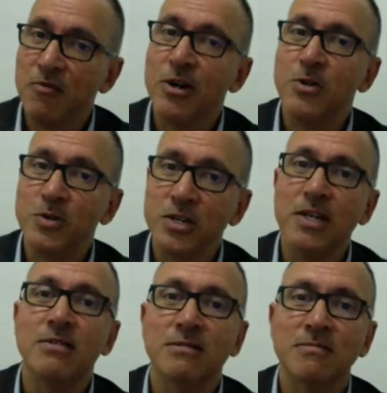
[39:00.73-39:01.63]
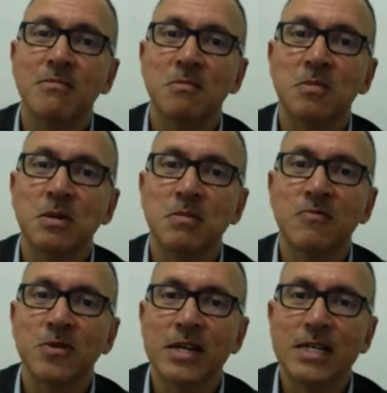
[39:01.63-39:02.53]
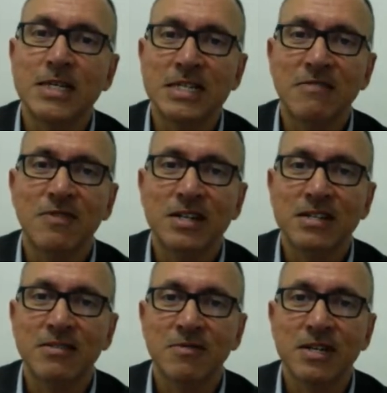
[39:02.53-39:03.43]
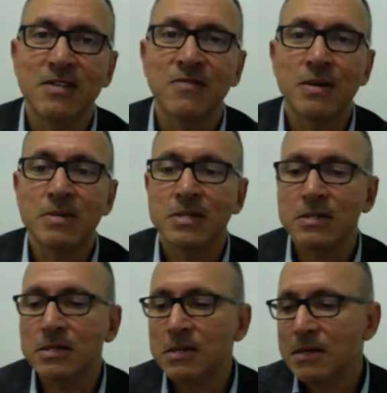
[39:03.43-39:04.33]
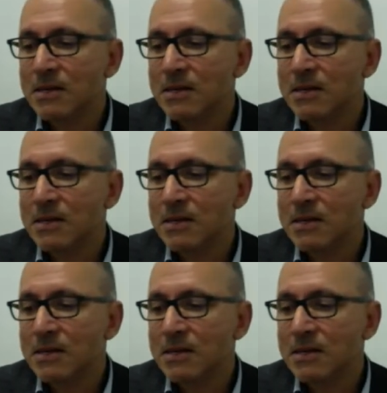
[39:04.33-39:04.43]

a very good chance, probably for getting an invite as a retail pharmacist.